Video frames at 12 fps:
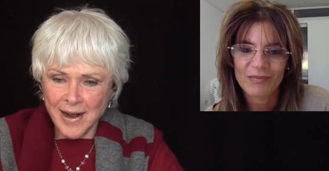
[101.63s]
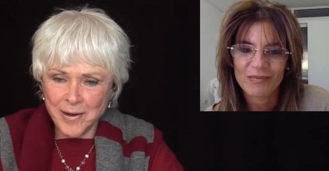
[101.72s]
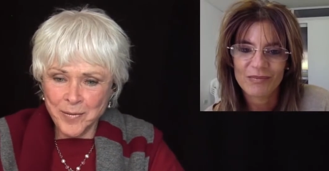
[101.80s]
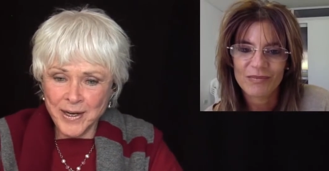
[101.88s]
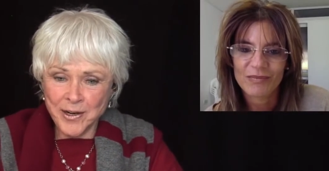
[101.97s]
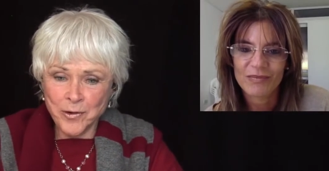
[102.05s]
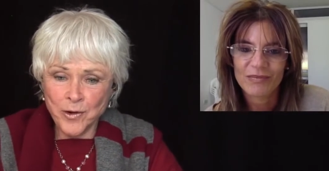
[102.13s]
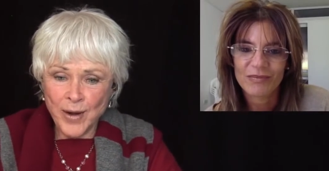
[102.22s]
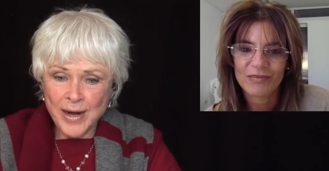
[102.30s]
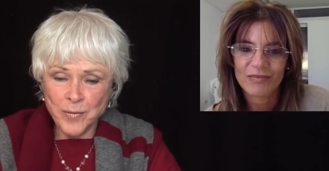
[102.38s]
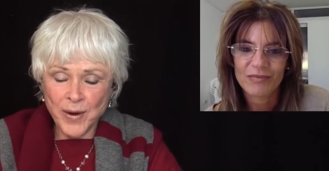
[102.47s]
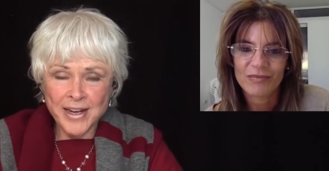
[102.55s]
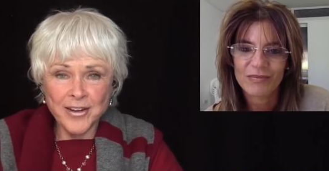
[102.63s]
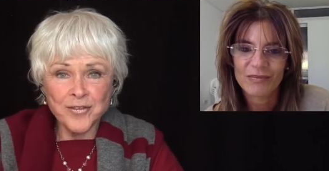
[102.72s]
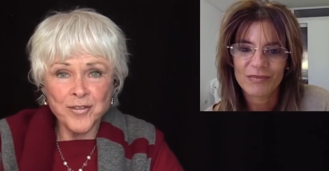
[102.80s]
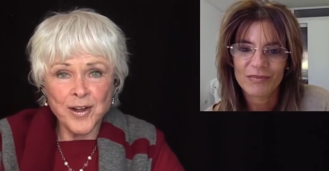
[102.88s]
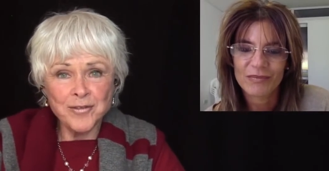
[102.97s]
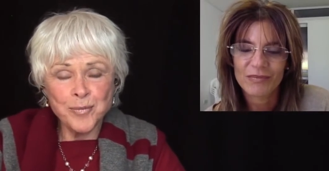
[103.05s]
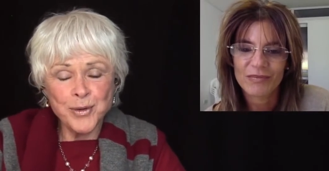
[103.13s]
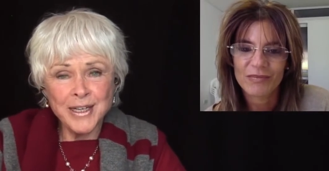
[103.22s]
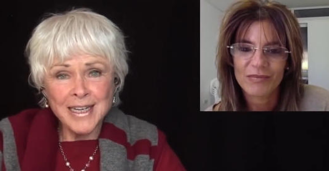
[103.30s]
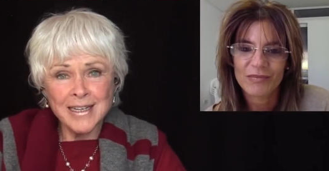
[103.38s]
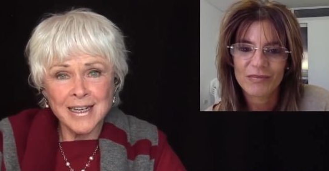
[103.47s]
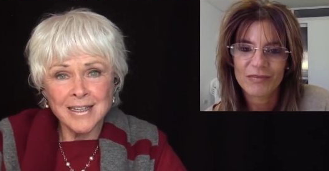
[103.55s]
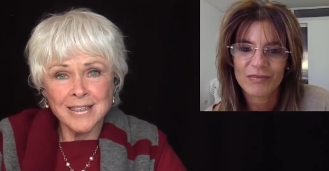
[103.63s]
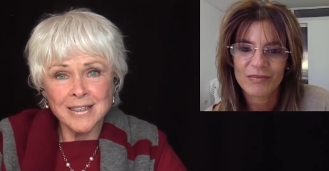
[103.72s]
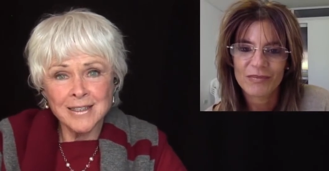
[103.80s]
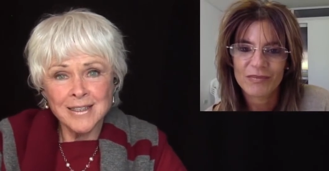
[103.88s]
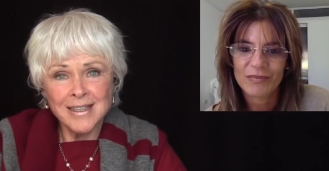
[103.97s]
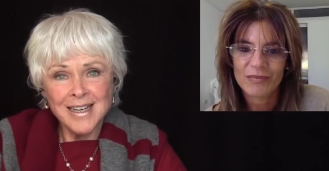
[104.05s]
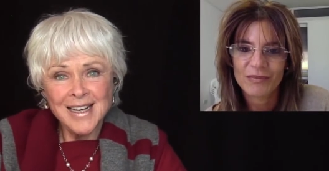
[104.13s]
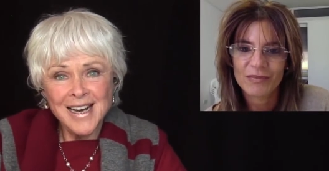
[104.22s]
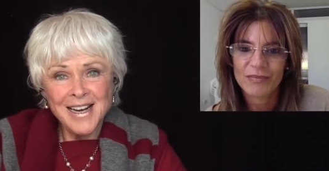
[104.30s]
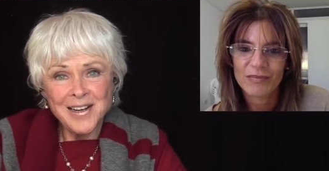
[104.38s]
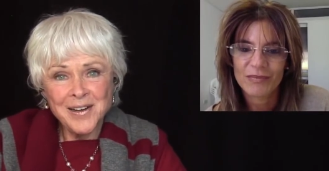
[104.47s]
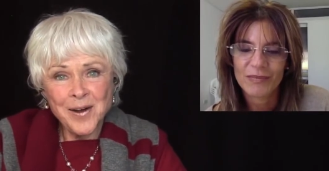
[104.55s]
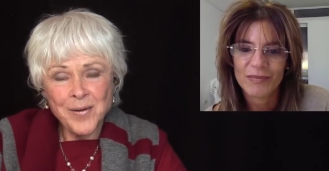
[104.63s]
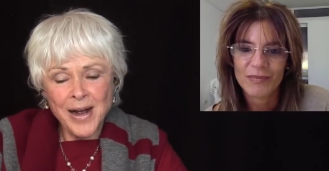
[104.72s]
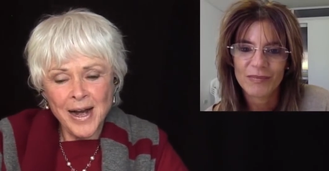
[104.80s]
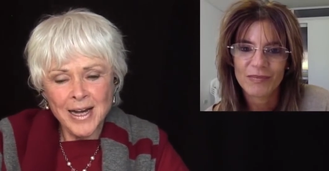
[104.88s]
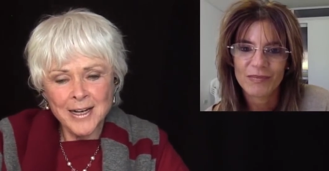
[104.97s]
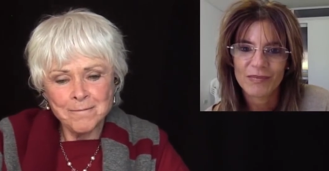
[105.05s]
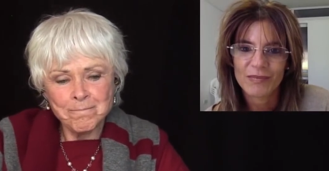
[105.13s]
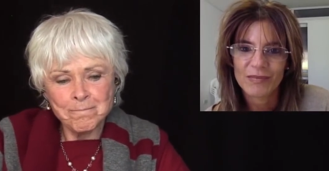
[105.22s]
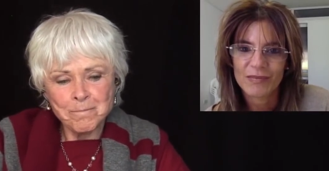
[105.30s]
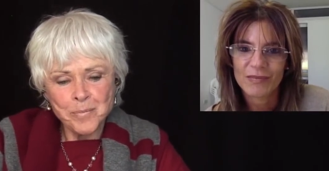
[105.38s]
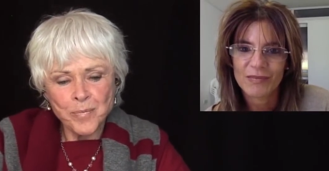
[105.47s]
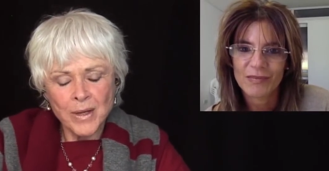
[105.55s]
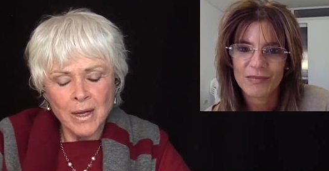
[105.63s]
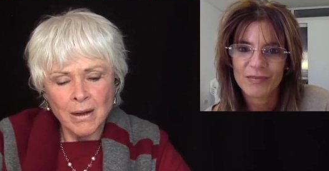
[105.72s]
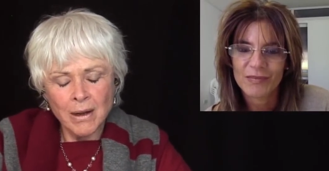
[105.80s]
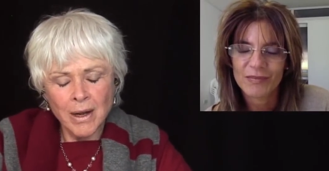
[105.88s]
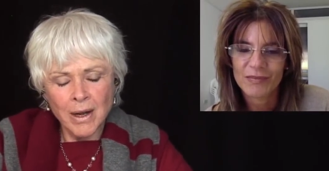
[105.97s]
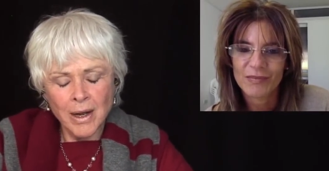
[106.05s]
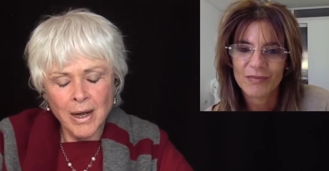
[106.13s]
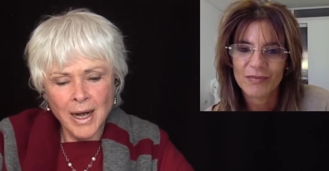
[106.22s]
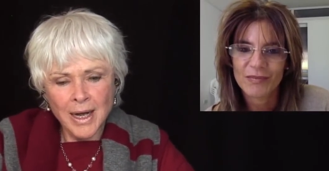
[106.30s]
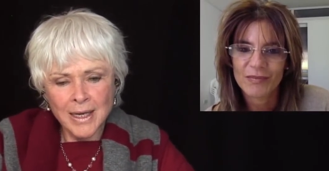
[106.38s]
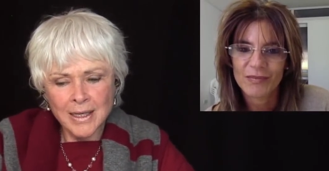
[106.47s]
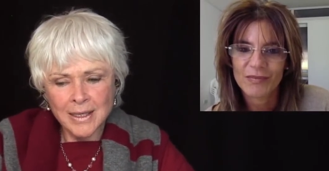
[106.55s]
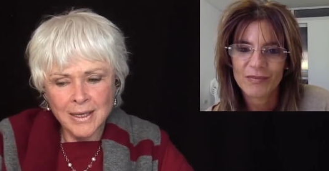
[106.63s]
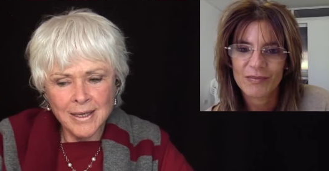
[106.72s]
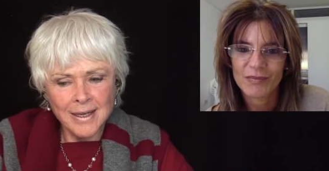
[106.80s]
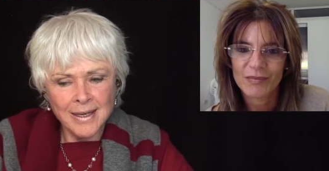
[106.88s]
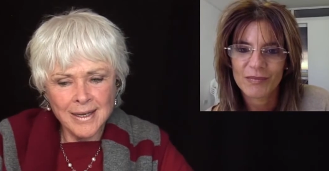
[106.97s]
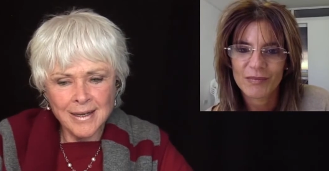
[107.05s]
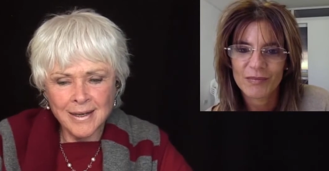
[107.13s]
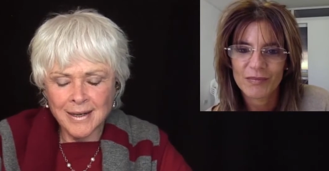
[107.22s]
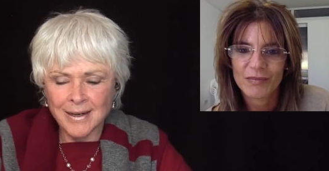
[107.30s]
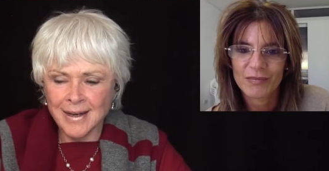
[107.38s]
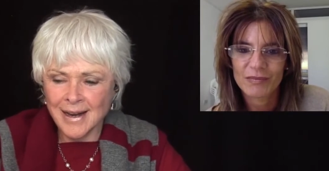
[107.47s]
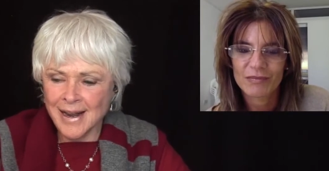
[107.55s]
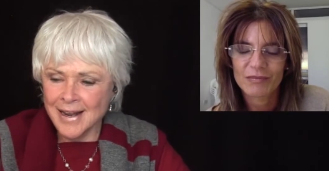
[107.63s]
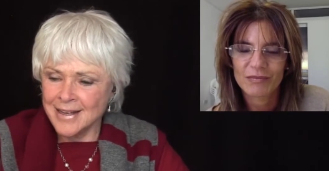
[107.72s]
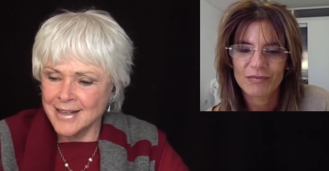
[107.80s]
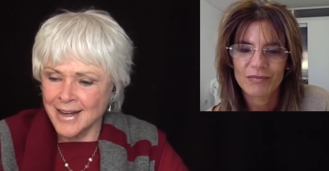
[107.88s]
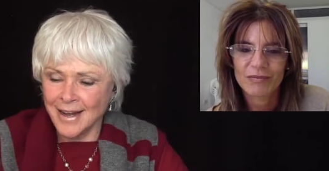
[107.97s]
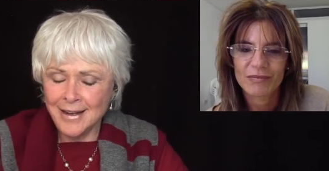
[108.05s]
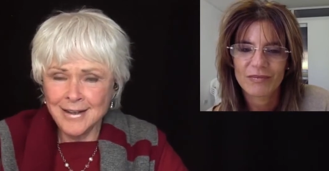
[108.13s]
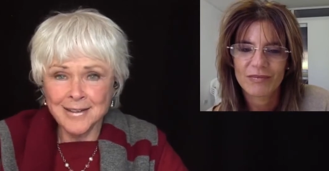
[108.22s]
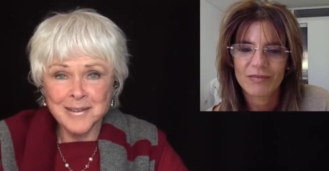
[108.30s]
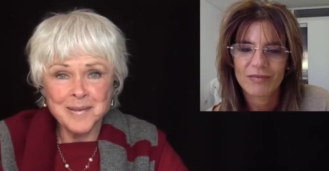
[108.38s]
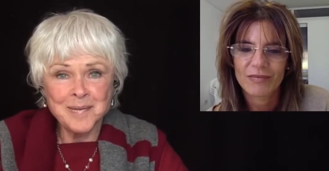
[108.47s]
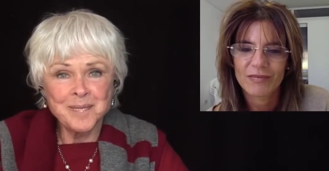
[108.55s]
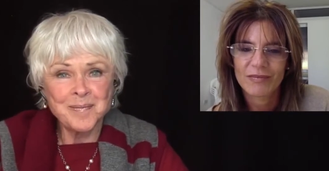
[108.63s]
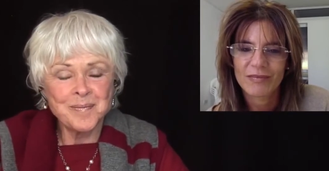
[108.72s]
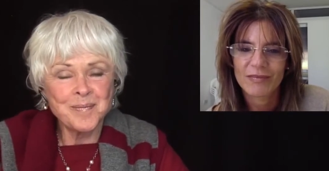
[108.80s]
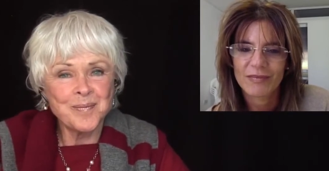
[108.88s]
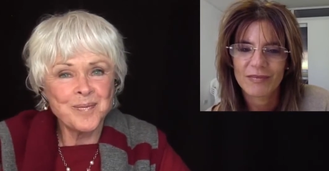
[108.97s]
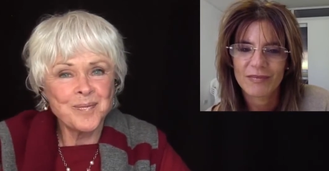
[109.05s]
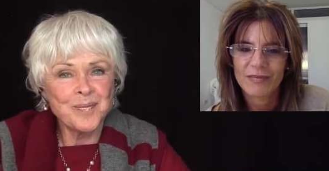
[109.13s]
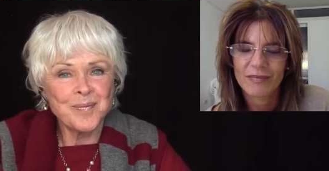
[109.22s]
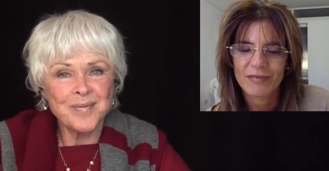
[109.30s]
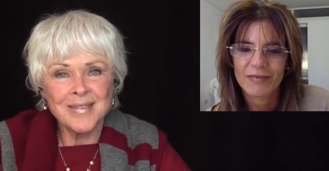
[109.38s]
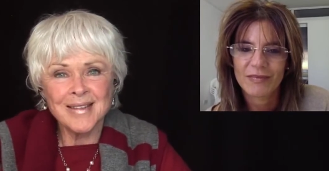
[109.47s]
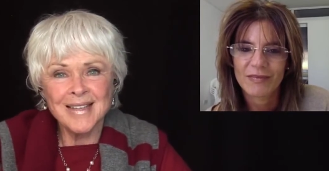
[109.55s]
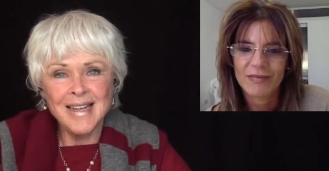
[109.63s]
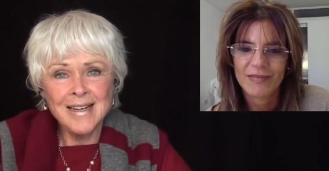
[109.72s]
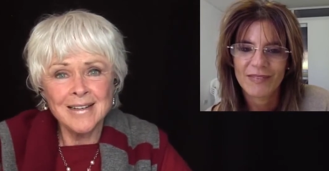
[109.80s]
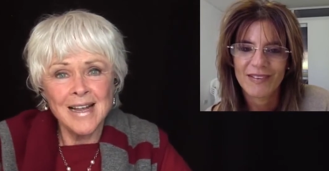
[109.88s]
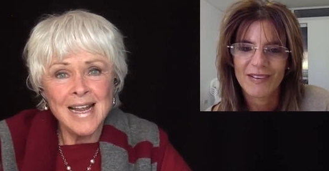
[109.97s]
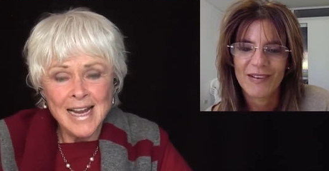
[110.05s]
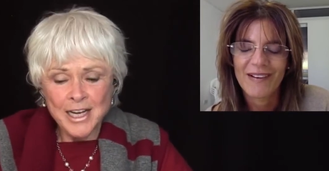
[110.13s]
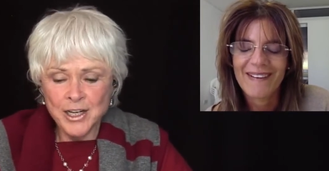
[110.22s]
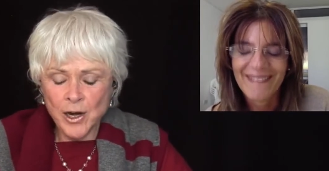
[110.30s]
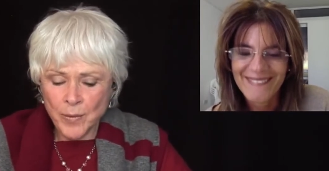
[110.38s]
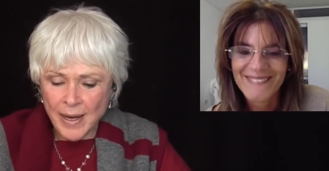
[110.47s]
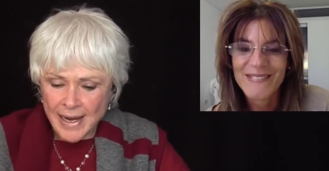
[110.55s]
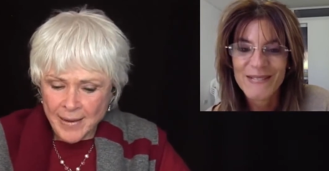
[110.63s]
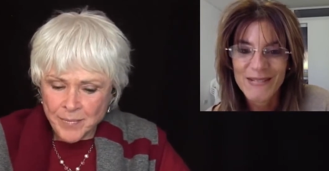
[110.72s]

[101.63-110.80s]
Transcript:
Speaker 1: uh, what a great way of, of putting it, you know. Um, um, yeah, yeah, you know,